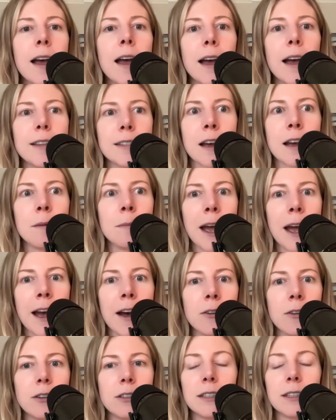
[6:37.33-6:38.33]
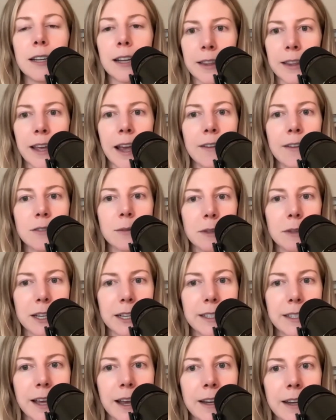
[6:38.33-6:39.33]
has come out and they have something to
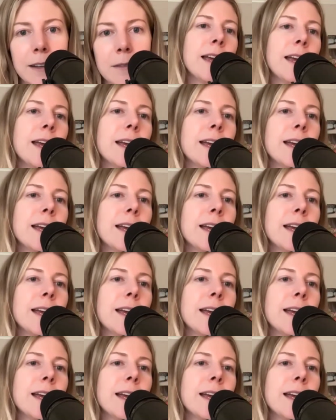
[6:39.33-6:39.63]
say.